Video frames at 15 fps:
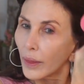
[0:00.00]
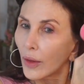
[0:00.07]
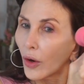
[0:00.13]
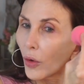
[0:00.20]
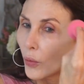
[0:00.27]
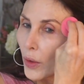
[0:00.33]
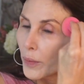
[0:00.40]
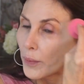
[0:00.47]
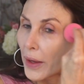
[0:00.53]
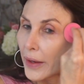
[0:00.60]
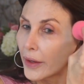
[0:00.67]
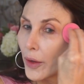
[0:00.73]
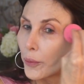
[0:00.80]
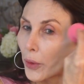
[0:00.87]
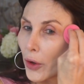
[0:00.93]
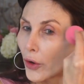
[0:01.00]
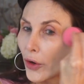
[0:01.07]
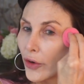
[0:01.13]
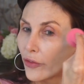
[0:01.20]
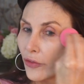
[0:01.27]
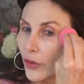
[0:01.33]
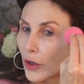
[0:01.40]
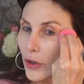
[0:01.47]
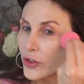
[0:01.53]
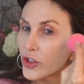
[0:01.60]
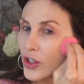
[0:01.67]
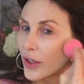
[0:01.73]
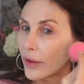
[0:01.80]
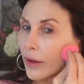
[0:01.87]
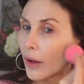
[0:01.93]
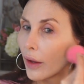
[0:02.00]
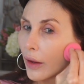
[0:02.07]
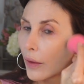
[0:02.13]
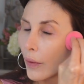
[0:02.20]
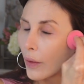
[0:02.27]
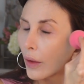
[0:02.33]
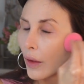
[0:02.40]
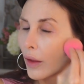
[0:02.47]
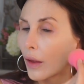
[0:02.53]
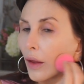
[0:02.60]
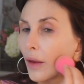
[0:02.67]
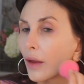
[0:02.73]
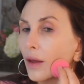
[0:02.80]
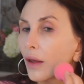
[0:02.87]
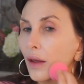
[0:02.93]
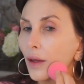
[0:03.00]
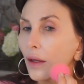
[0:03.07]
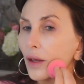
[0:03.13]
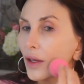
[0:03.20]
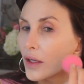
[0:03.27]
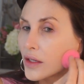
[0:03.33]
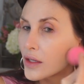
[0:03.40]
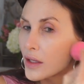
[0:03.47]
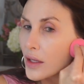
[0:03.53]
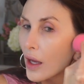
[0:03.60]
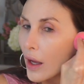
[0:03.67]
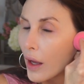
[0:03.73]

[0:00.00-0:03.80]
Or we made up our own version. It's